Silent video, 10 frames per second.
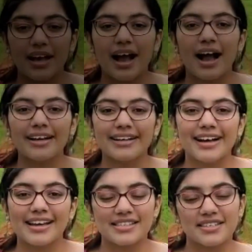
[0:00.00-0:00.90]
Hi
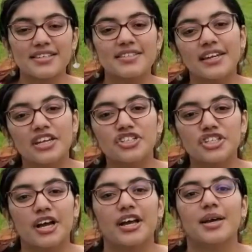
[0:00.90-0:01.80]
guys, this is
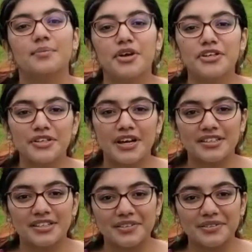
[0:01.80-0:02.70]
Tanishka and I'm going to
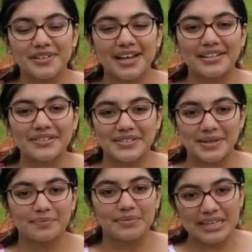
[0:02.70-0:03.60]
continue to tell you
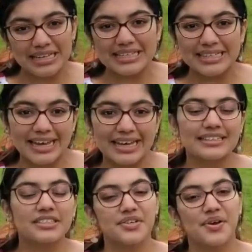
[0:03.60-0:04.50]
some key
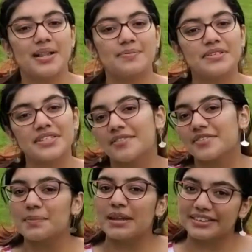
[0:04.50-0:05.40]
things to help you save
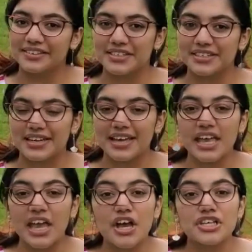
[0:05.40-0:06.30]
some electricity.
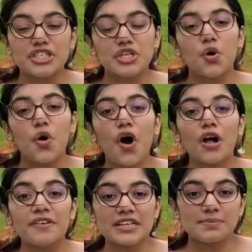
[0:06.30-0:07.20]
So
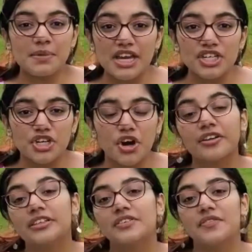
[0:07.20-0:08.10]
always make sure
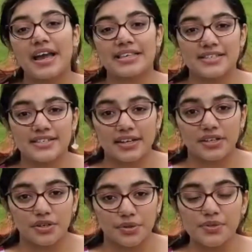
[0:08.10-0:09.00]
the devices that
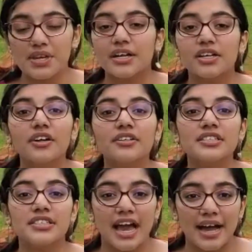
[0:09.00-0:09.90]
you use are not on
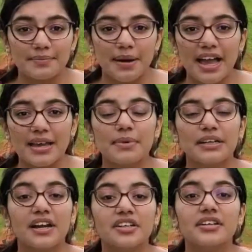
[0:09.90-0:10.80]
standby but
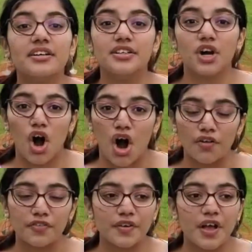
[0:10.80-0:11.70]
are turned off.
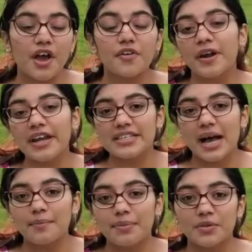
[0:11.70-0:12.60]
For
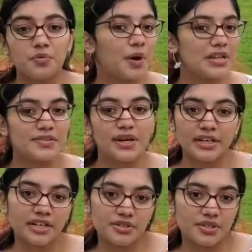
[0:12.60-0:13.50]
example, once you're
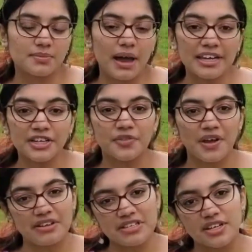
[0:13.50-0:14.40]
done using
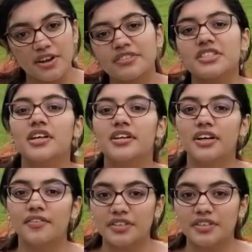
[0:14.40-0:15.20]
microwave, instead of just turning off the